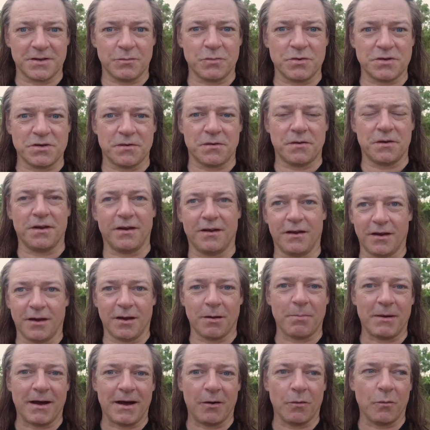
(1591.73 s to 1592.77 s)
I wasn't thinking
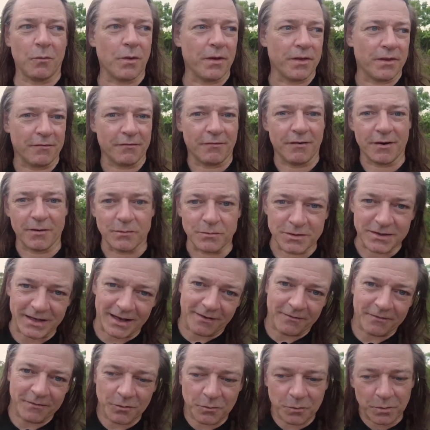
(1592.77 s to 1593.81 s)
about whether I was
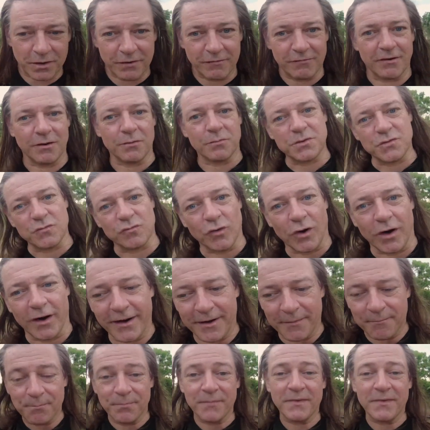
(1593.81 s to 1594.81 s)
left or whether I was right.